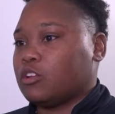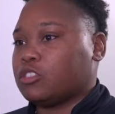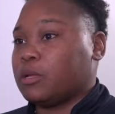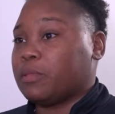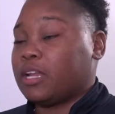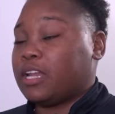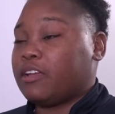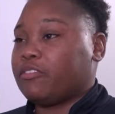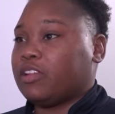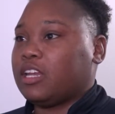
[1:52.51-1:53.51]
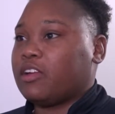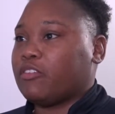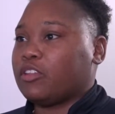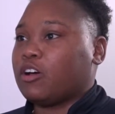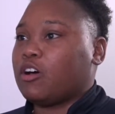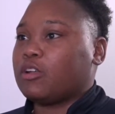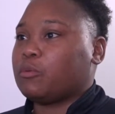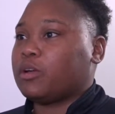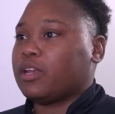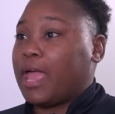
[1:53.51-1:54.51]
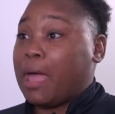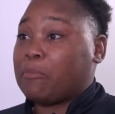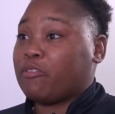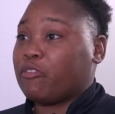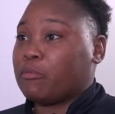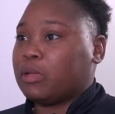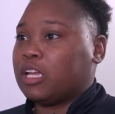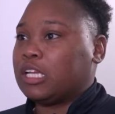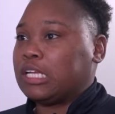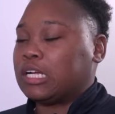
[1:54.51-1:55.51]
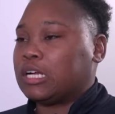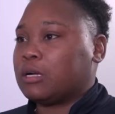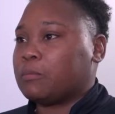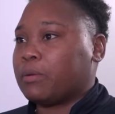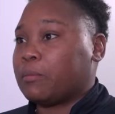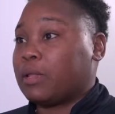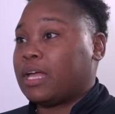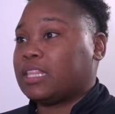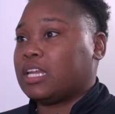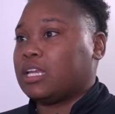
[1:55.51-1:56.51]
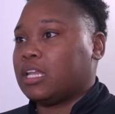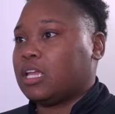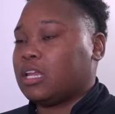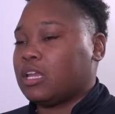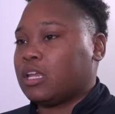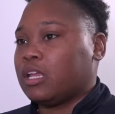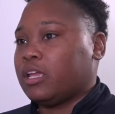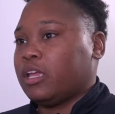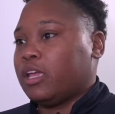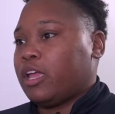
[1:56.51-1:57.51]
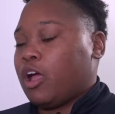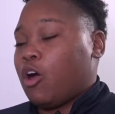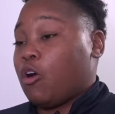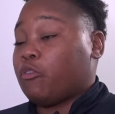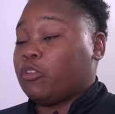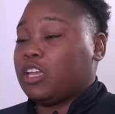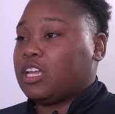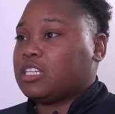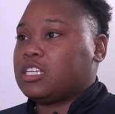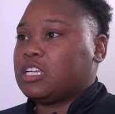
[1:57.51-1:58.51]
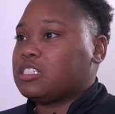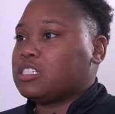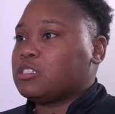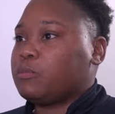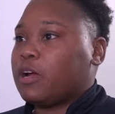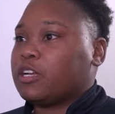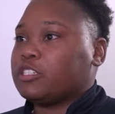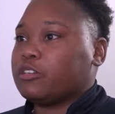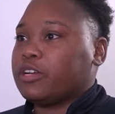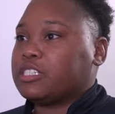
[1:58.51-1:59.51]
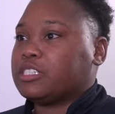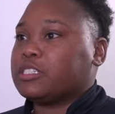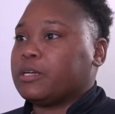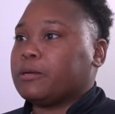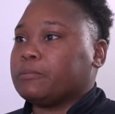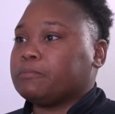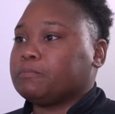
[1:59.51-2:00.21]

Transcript: Something I definitely never thought would happen for me, but I'm glad that it did, and hopefully it continues to inspire generations to come.